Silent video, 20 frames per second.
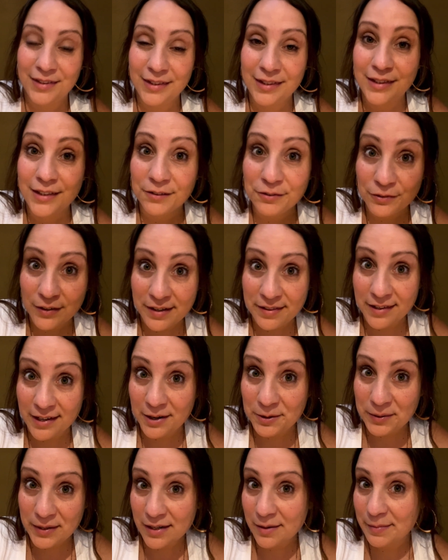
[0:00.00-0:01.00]
The friend that
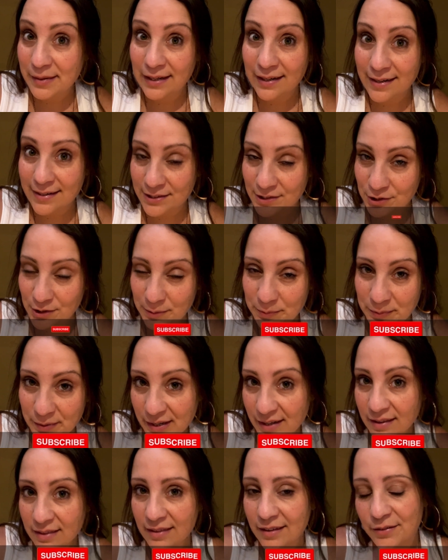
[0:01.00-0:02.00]
I went on my last trip
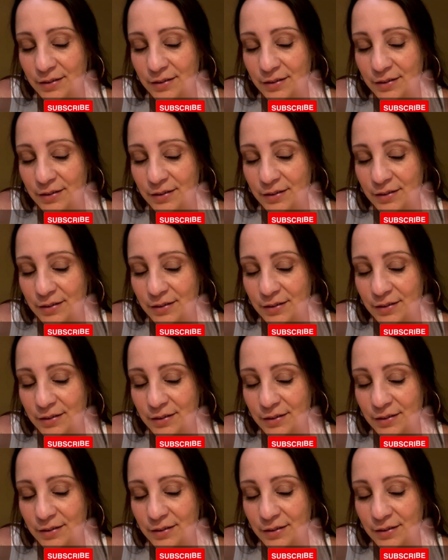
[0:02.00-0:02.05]
with,